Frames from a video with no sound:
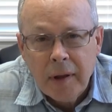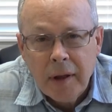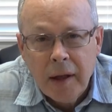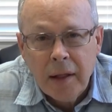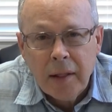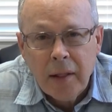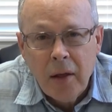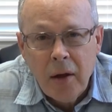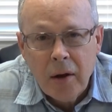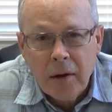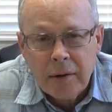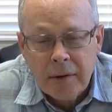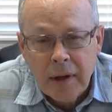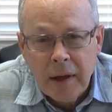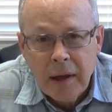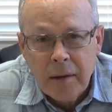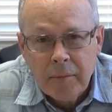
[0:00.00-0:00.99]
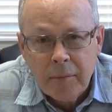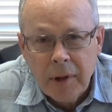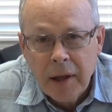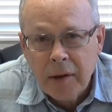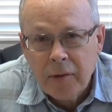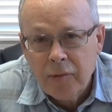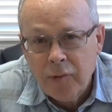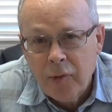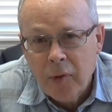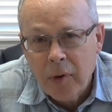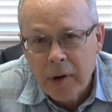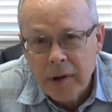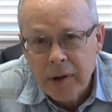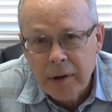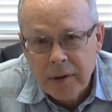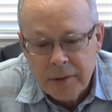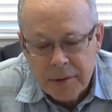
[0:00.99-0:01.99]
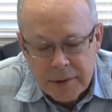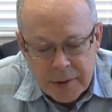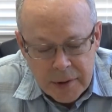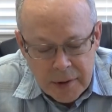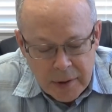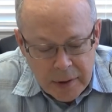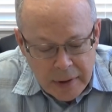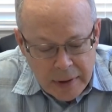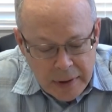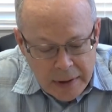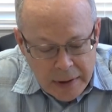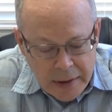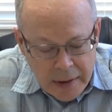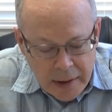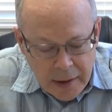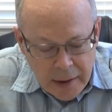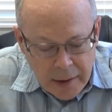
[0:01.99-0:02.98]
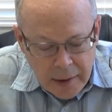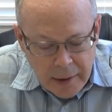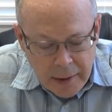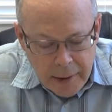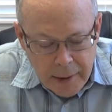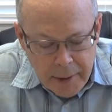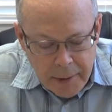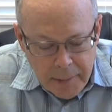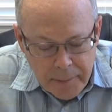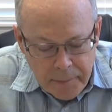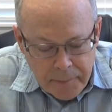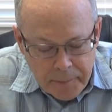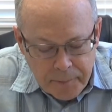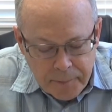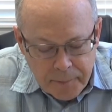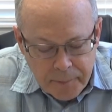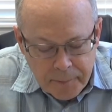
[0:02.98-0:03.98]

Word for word: a long time, like forty years. Um,